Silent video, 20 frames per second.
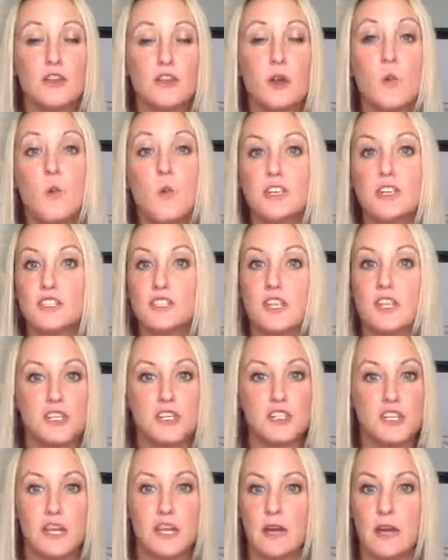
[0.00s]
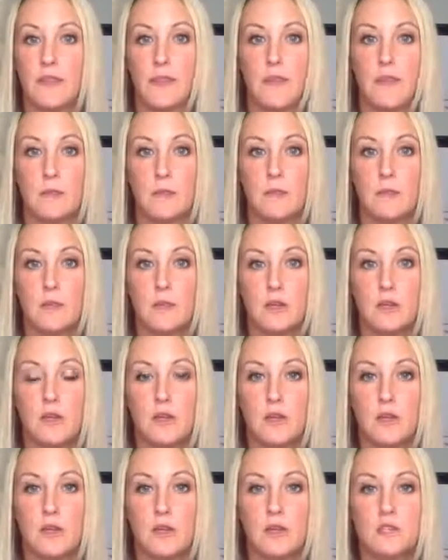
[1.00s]
I don't want to change it on them.
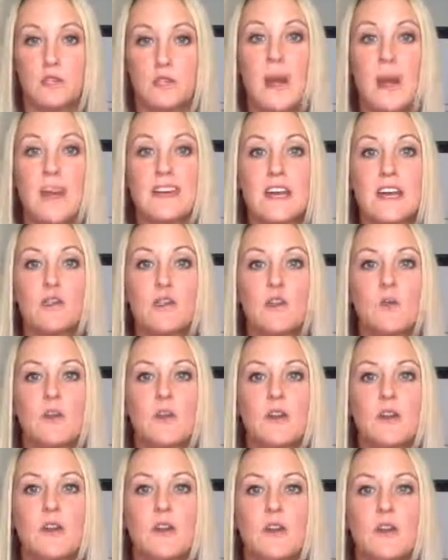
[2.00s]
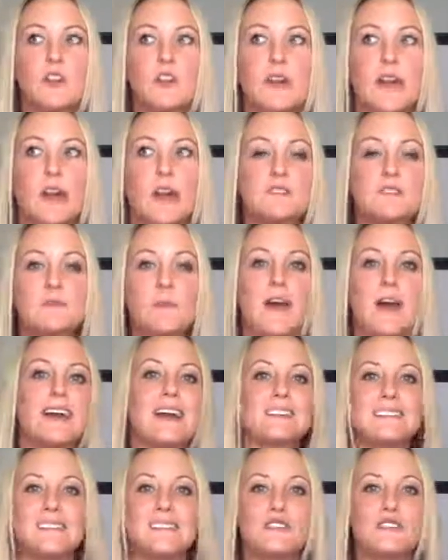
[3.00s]
So I never wanted to feel like I was
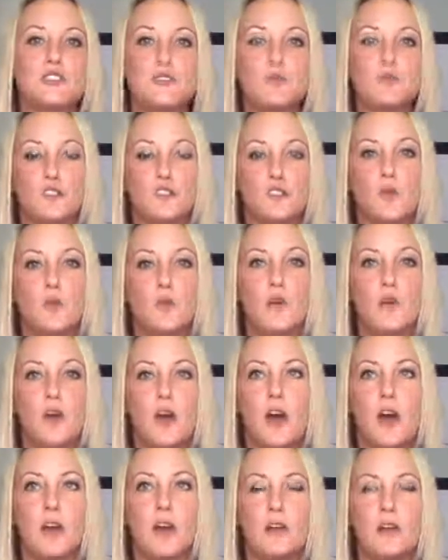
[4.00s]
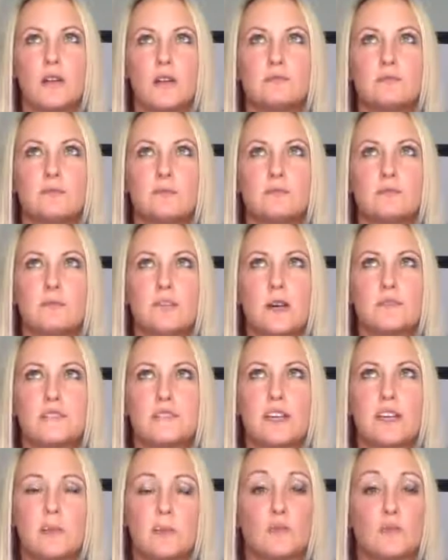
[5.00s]
backed into a door. I
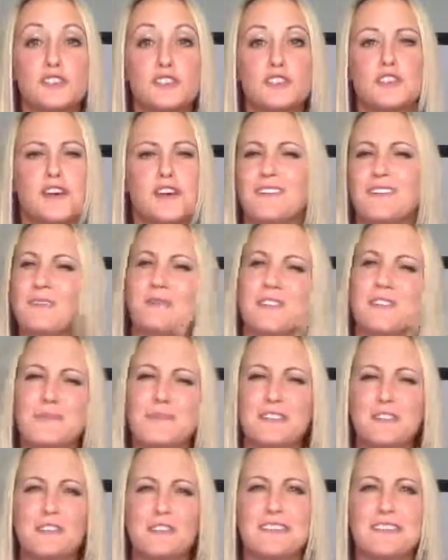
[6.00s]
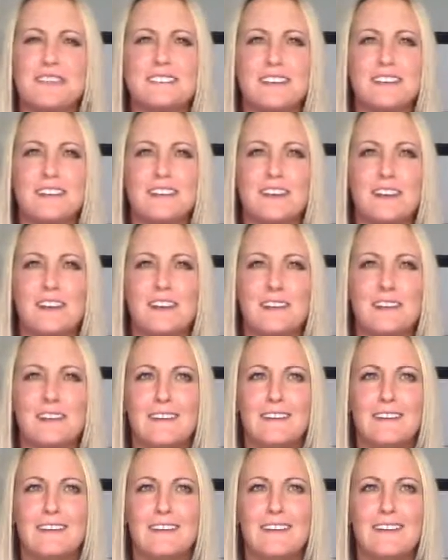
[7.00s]
was getting pushed. What am I trying to say
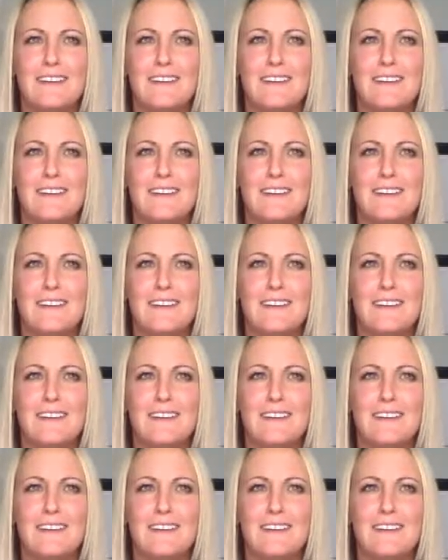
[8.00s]
here?